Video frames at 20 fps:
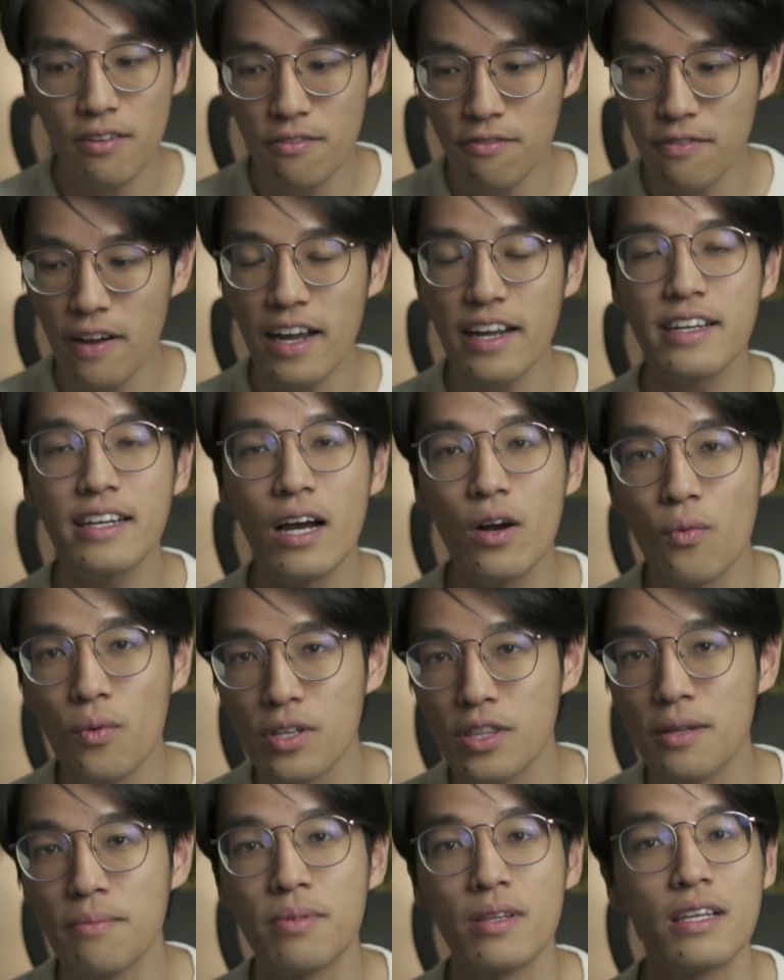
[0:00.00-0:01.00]
find out
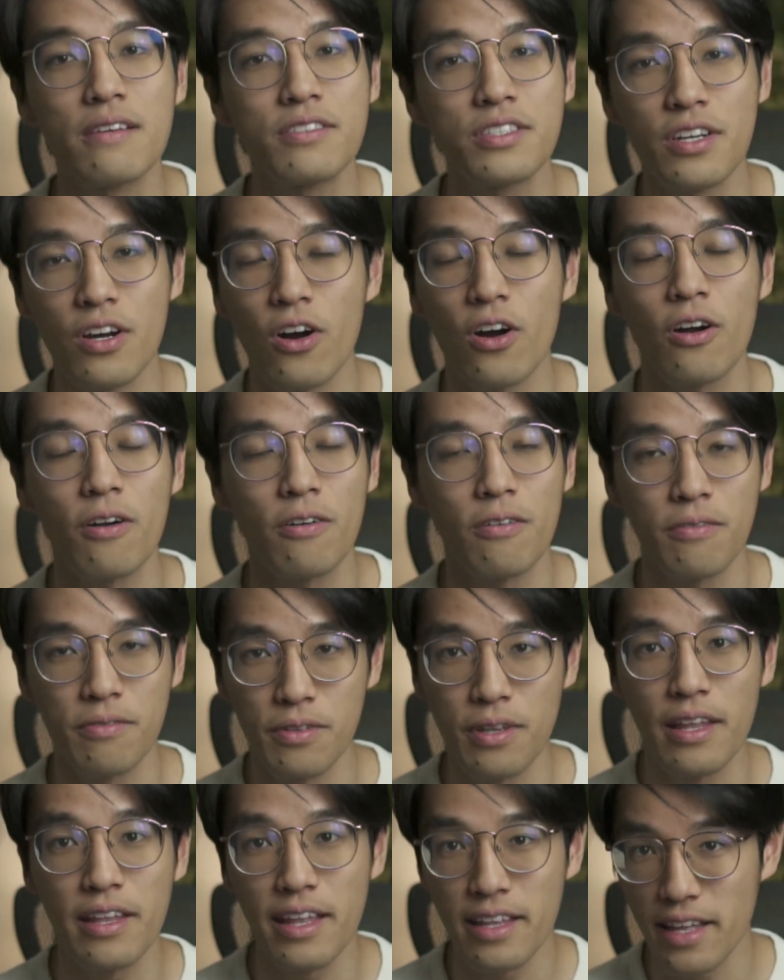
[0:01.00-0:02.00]
what the beliefs
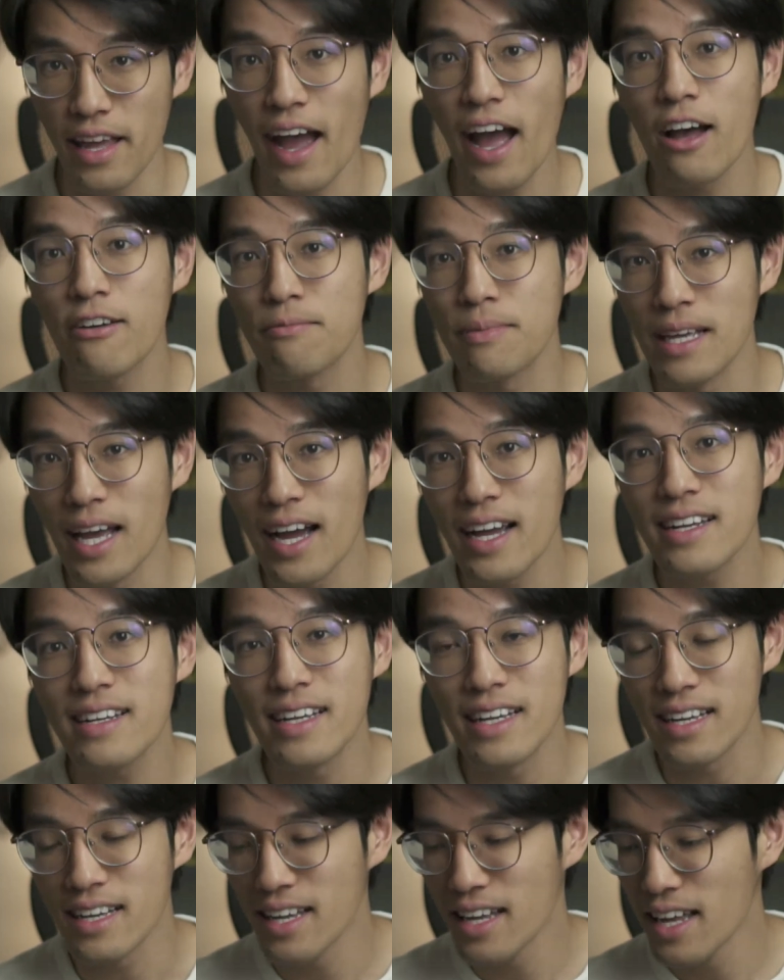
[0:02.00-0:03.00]
that you have
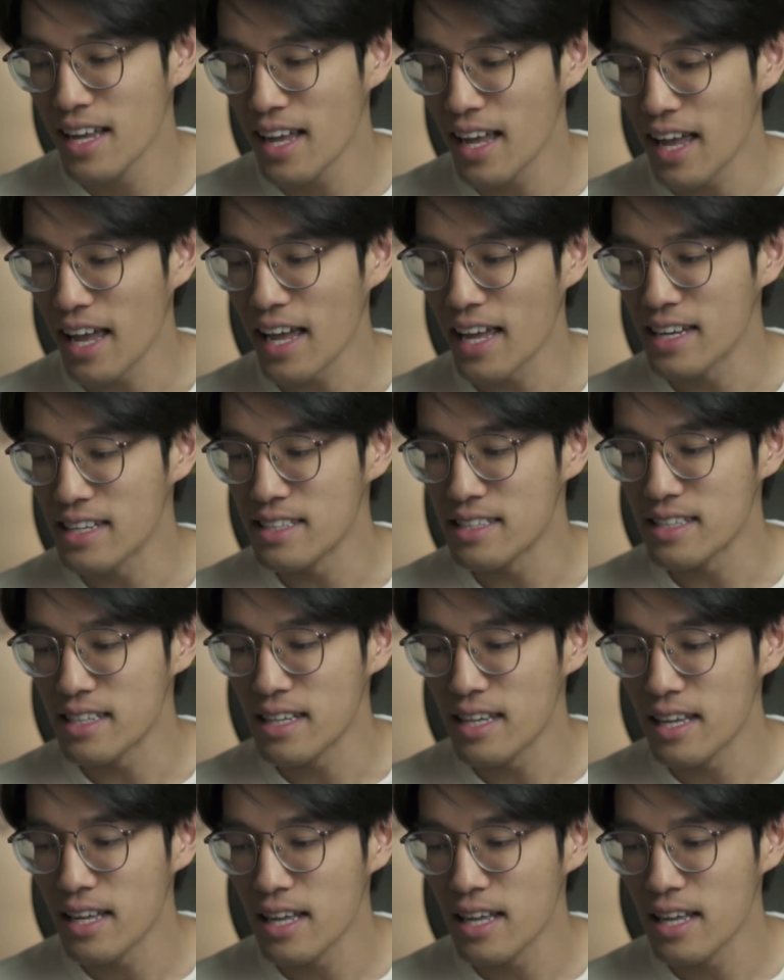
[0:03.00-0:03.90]
behind it, and